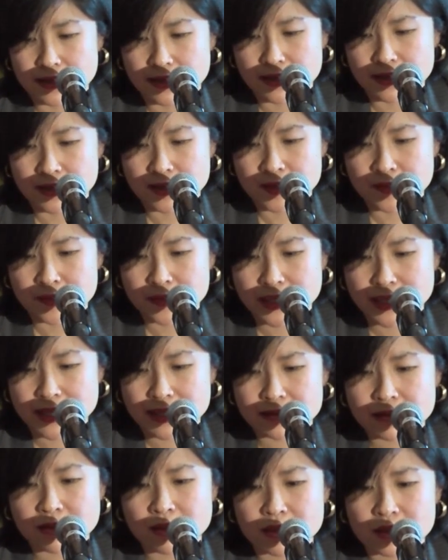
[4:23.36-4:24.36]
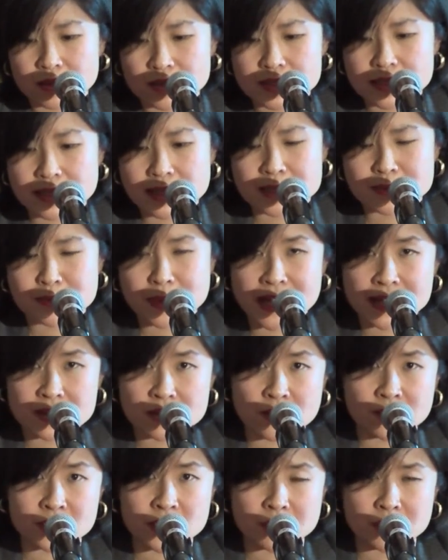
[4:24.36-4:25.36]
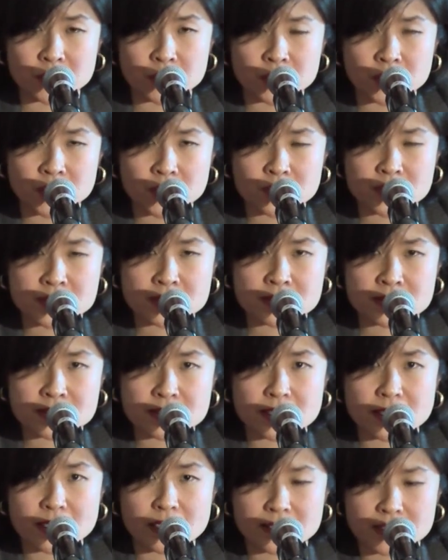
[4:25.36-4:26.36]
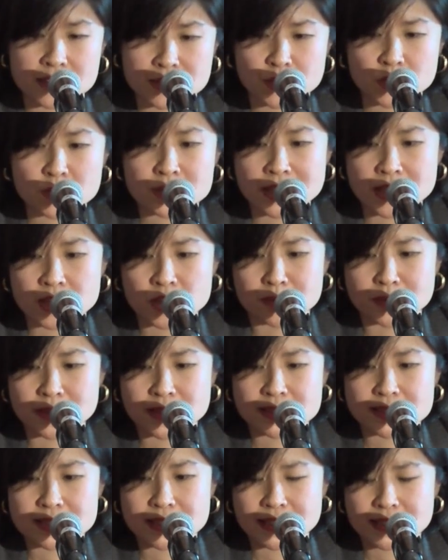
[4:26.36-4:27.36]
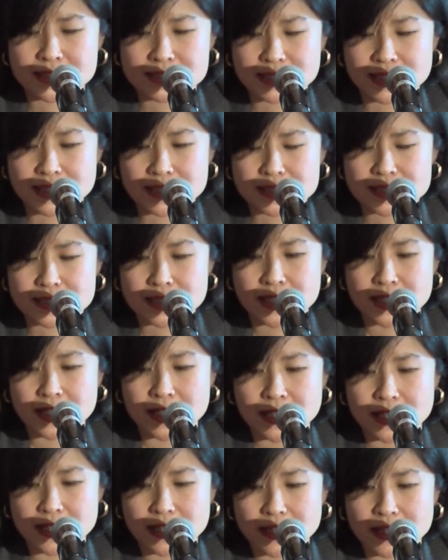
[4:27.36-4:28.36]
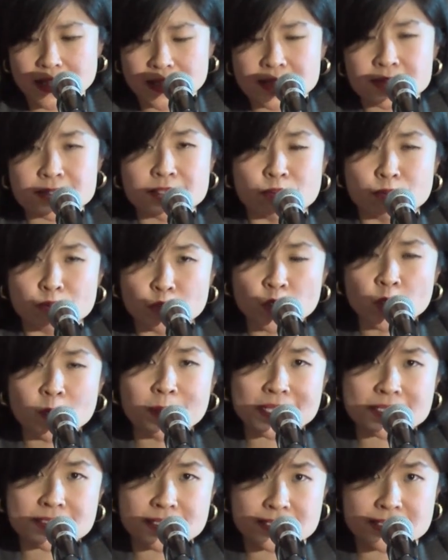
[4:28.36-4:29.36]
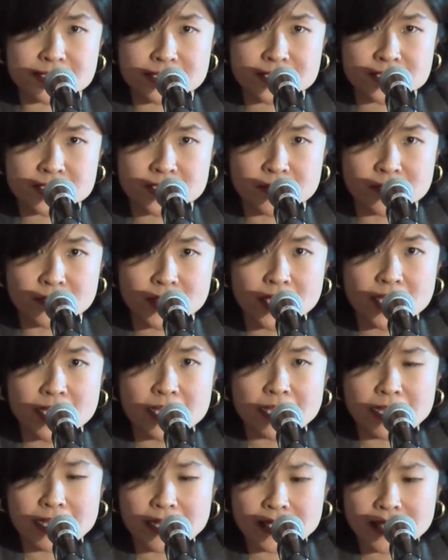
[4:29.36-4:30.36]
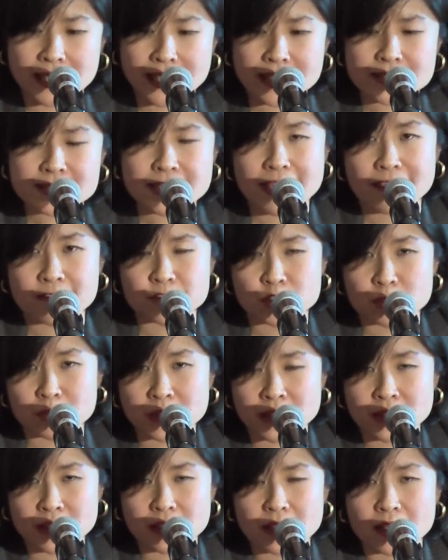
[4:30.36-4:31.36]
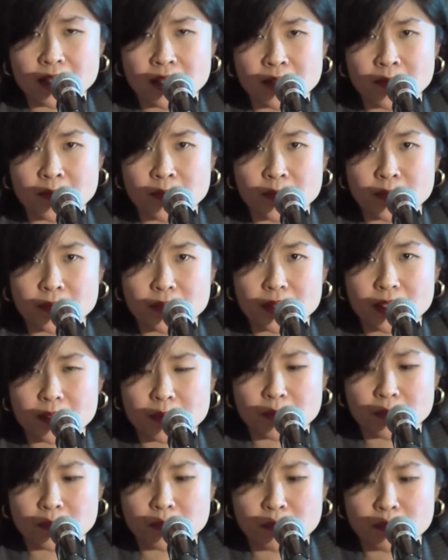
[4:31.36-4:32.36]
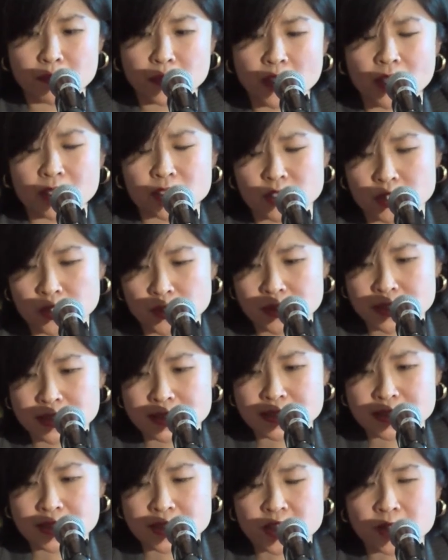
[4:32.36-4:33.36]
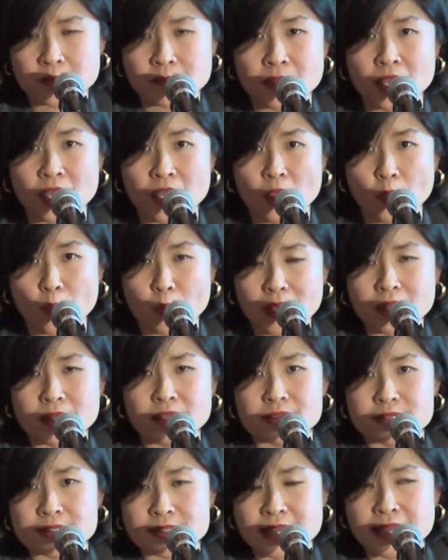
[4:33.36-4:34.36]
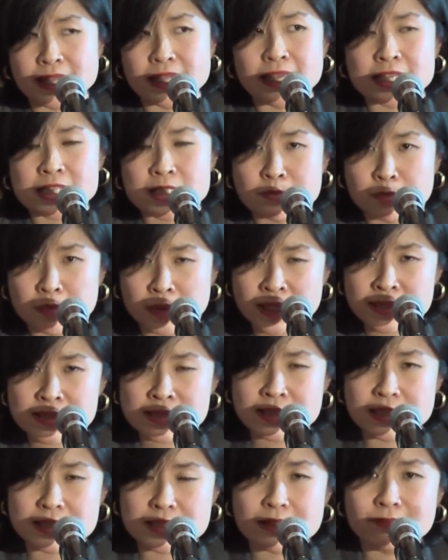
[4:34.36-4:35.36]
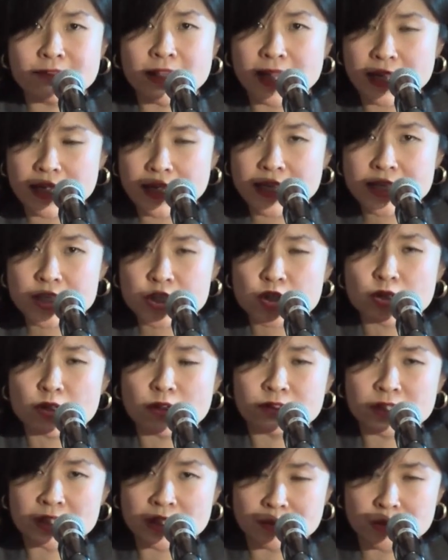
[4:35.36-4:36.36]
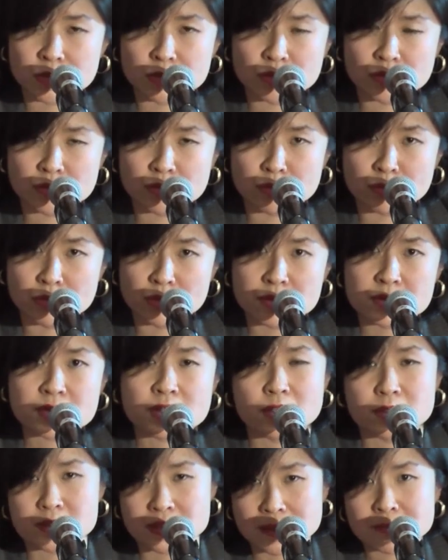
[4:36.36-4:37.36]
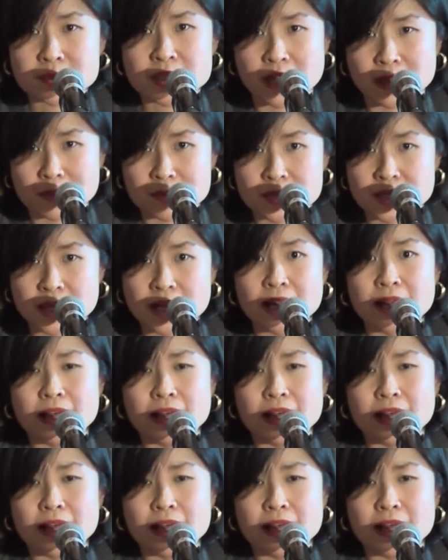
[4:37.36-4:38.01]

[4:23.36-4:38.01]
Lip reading: And the third aspect of WTO's dispute settlement is that it is a rule-based system. A case has to be brought to the system when there's an explicit violation of the WTO rules, or sometimes